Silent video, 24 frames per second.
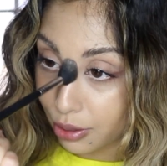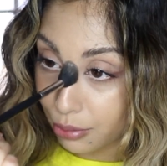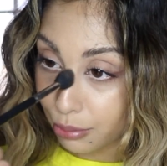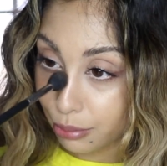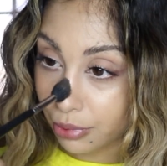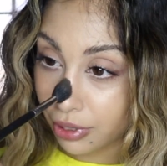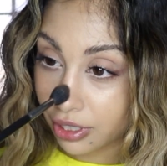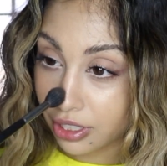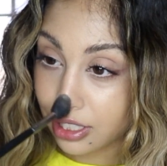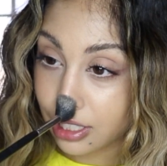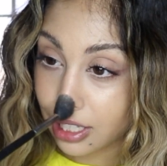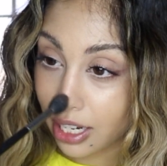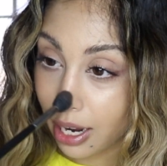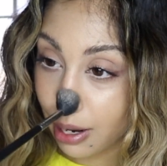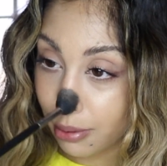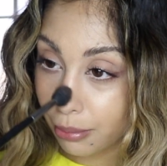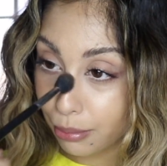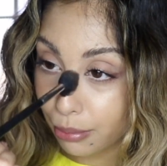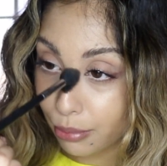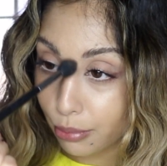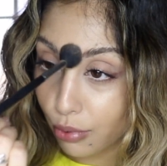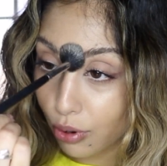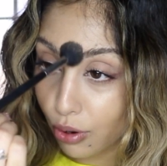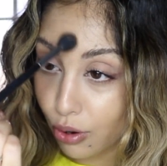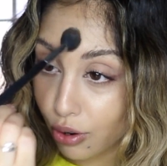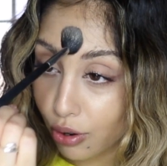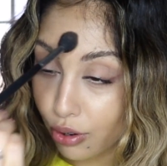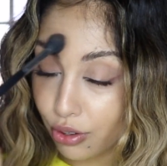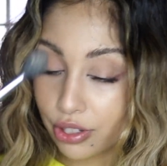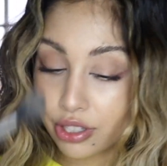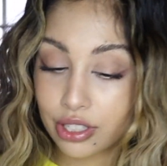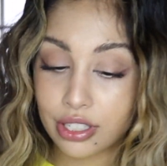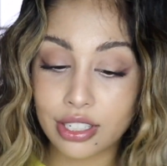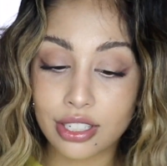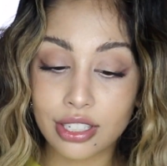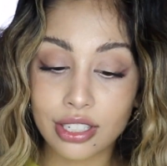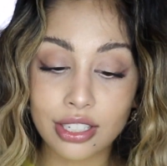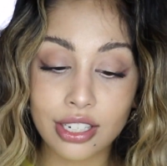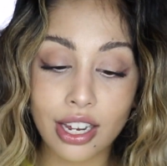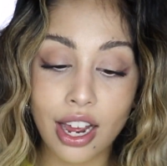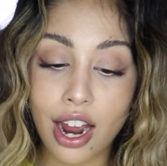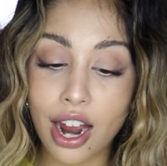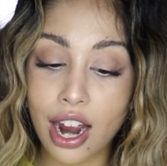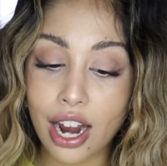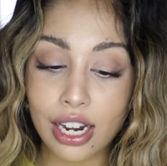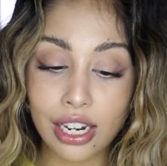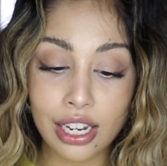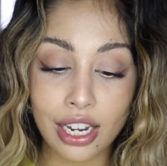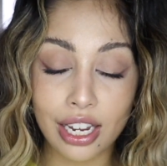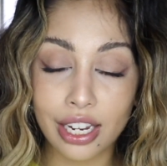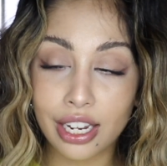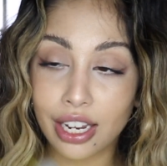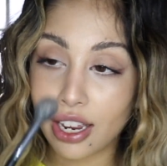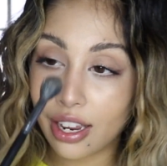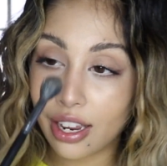But tap all this highlight